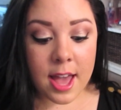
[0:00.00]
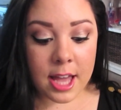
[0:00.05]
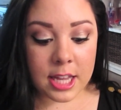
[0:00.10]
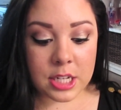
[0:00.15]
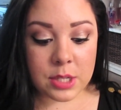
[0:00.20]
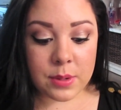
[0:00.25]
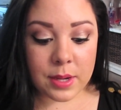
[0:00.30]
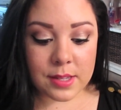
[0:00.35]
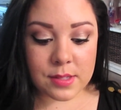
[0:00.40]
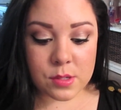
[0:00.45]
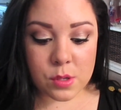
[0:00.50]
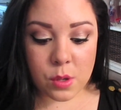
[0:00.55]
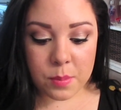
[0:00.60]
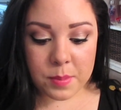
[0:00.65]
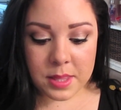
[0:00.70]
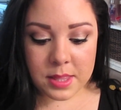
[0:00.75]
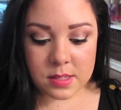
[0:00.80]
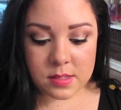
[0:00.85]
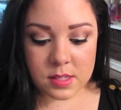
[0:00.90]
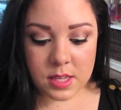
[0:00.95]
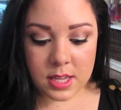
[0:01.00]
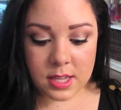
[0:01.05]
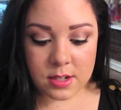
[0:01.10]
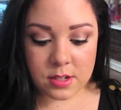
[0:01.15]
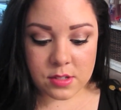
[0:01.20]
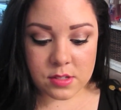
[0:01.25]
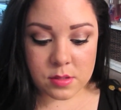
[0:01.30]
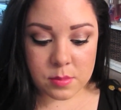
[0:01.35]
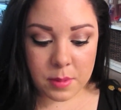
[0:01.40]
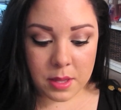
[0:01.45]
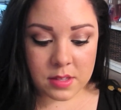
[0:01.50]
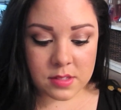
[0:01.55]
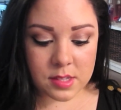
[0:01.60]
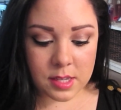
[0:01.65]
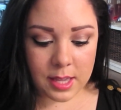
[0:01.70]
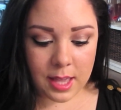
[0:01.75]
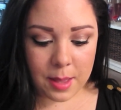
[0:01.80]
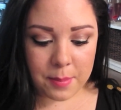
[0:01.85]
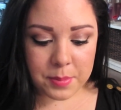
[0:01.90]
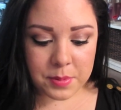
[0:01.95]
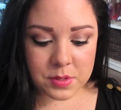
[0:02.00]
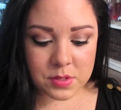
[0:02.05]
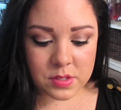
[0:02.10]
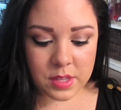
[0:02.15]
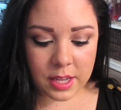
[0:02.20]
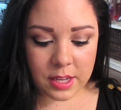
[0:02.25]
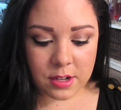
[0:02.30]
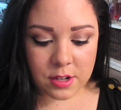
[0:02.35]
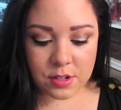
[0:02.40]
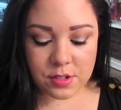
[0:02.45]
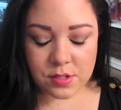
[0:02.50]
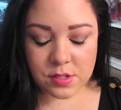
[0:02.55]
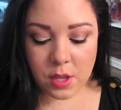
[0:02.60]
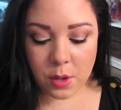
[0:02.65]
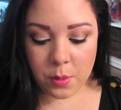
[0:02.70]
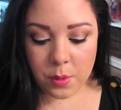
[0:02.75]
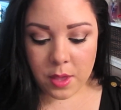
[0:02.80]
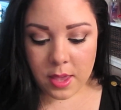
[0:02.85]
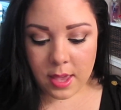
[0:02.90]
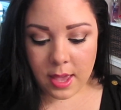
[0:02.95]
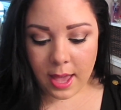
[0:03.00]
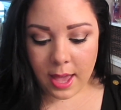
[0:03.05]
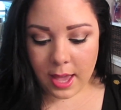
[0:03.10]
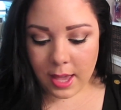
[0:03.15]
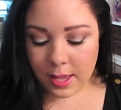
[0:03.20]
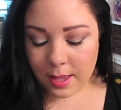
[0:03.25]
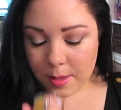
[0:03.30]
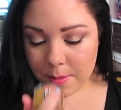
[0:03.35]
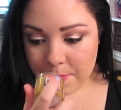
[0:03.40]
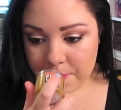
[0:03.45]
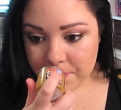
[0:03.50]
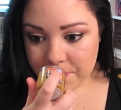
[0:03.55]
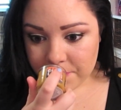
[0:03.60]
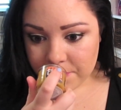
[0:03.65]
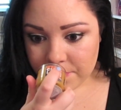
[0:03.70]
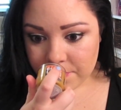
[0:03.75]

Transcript: and you guys told me this candle smells like apple cider, so I am...